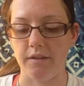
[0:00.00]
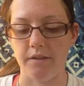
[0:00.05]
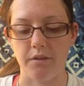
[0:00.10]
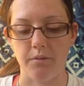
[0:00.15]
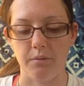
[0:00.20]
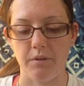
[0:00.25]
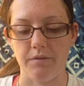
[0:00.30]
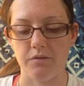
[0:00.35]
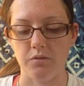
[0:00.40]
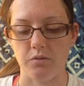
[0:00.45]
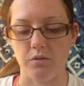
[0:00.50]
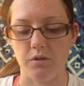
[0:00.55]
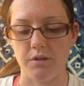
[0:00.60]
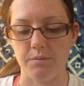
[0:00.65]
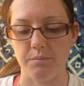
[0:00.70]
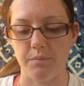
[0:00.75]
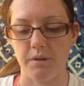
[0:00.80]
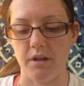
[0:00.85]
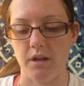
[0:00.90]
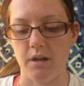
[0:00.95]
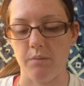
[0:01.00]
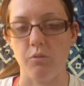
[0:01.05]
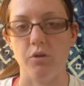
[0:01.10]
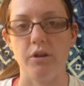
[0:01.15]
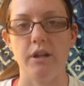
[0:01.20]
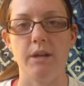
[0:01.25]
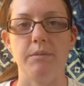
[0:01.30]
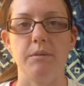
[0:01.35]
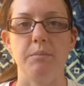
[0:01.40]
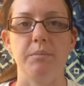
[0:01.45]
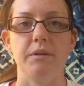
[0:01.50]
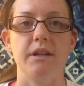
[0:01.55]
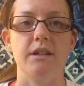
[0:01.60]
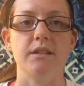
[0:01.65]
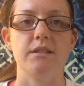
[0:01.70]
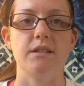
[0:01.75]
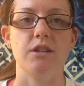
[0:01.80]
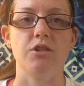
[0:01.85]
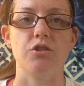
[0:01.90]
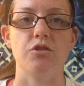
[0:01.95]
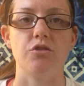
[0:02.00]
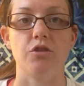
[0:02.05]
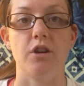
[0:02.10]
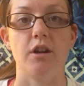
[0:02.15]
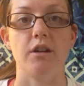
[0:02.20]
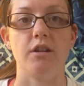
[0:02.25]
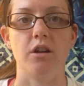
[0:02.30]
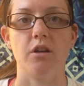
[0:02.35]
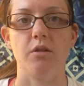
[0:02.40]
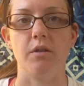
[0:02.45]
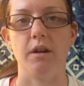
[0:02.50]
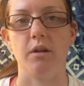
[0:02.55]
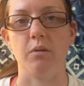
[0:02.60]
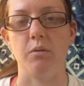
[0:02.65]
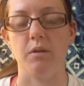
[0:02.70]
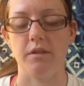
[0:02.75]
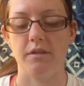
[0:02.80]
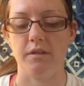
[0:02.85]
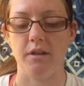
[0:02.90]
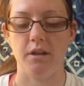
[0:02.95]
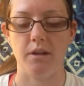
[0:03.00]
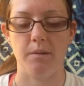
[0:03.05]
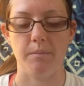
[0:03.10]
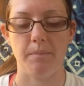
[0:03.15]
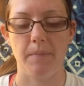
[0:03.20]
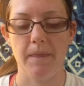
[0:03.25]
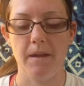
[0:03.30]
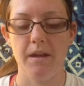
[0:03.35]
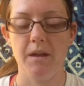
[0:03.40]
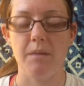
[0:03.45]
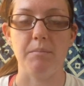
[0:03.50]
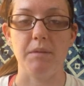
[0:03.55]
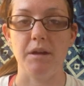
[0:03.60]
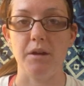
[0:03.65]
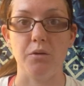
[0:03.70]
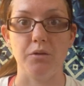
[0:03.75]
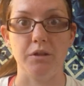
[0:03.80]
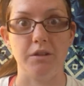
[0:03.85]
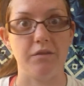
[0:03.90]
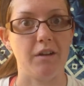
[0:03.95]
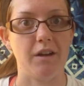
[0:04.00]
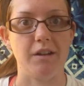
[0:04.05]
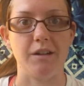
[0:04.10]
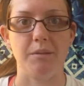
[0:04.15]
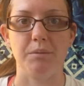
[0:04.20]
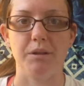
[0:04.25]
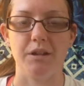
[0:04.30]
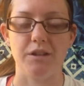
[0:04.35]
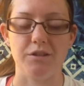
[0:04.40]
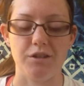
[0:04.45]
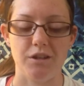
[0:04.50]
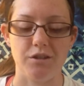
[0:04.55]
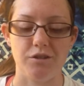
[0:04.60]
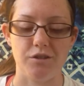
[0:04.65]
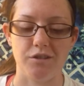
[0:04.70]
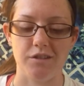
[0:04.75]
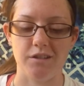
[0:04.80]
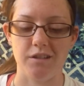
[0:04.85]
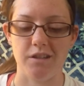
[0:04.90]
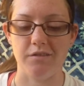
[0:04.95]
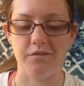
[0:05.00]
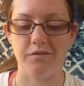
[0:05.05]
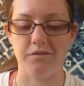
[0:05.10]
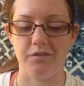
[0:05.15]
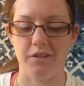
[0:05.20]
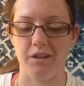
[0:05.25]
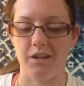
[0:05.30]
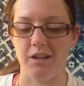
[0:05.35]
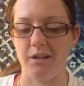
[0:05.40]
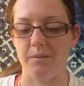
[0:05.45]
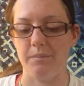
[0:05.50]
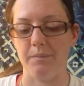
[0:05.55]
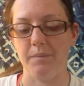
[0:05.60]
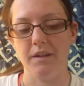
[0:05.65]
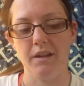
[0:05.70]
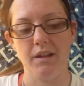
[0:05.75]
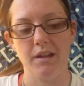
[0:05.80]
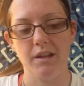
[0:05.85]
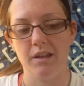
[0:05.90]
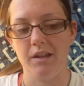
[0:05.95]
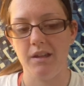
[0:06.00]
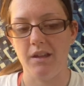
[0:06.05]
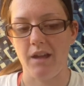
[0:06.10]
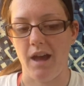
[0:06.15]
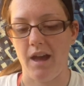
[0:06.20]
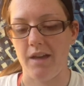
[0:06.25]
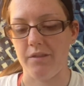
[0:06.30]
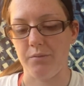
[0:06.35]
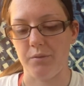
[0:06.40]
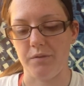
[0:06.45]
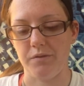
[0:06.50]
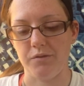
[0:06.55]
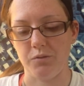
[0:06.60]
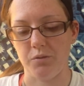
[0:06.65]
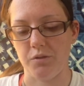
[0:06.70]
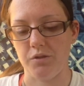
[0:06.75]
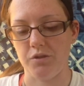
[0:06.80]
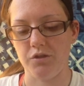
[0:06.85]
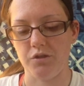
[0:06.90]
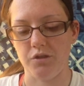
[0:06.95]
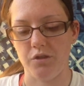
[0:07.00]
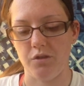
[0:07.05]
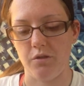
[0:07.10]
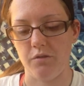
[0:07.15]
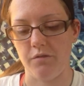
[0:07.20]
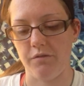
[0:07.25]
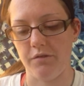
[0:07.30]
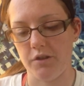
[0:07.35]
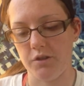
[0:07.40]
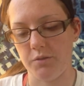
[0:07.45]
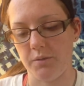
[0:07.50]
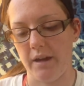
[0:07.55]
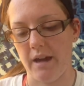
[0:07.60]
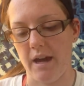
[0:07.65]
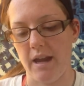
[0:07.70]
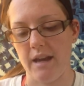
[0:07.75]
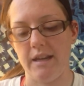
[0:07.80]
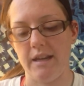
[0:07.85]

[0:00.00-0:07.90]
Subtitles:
at the thrift stores, but we'll keep the PlayStation trend going with me only finding PlayStation stuff at thrift stores. So first we got